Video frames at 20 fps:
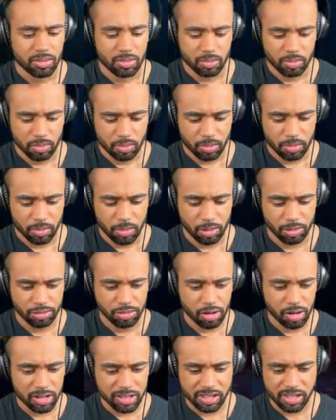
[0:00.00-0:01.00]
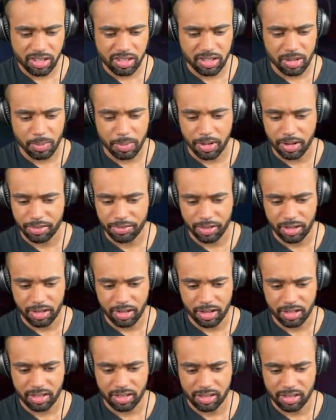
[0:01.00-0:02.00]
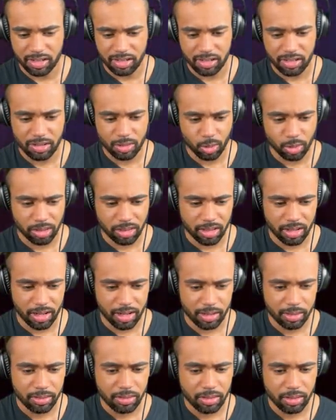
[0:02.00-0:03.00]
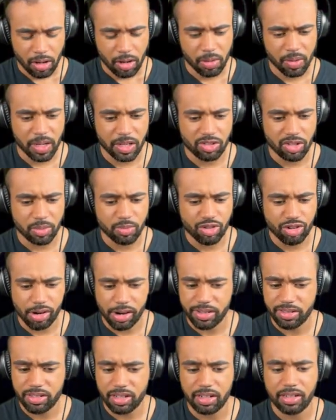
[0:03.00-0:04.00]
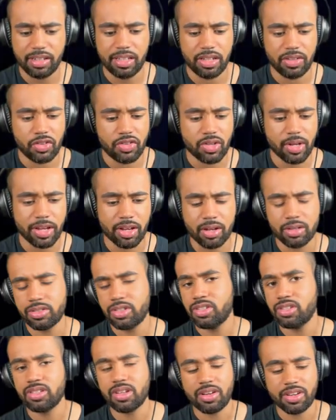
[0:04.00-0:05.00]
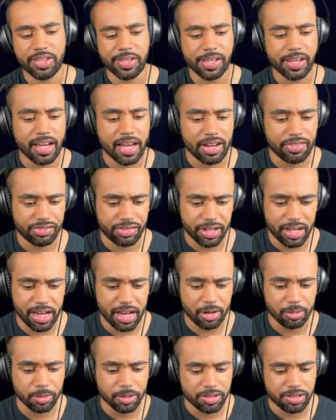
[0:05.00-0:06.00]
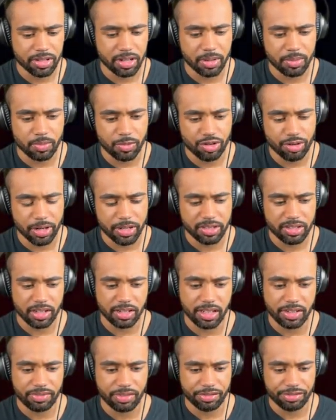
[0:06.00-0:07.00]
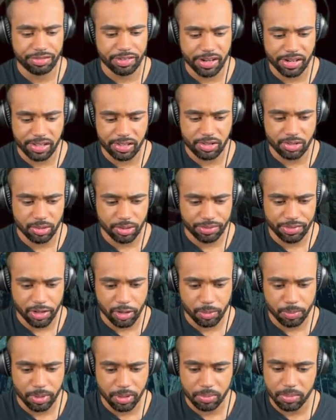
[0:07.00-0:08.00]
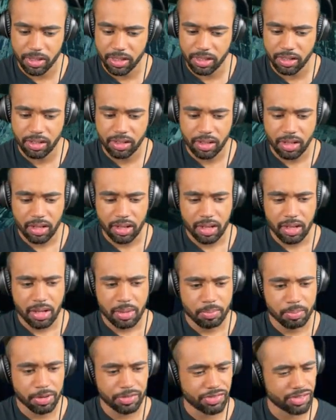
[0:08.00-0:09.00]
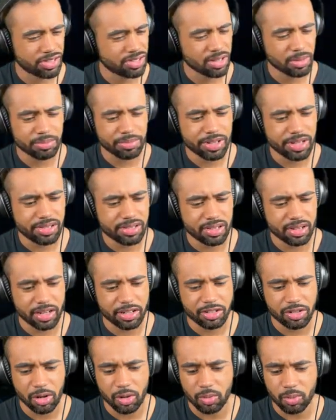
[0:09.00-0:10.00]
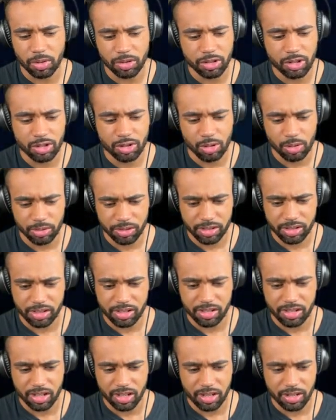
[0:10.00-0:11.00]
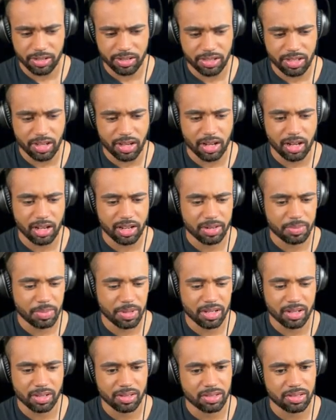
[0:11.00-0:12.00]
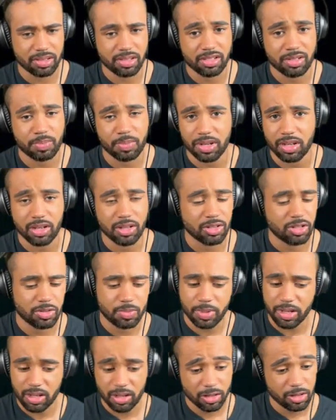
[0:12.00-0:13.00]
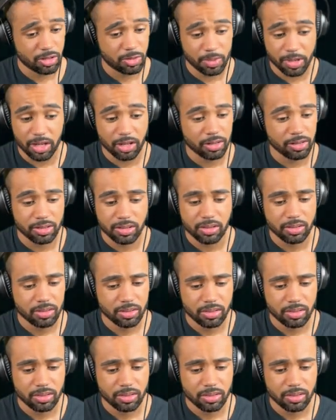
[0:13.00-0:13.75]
I well, Roxy's a bit of a narcissist. What the hell? Okay, so I'm trying to leave. So I got stuck here after hours, and I'm trying to leave, and Freddy's sort of helping me. But for some reason, I don't want to talk to the security guard because, because, because, because.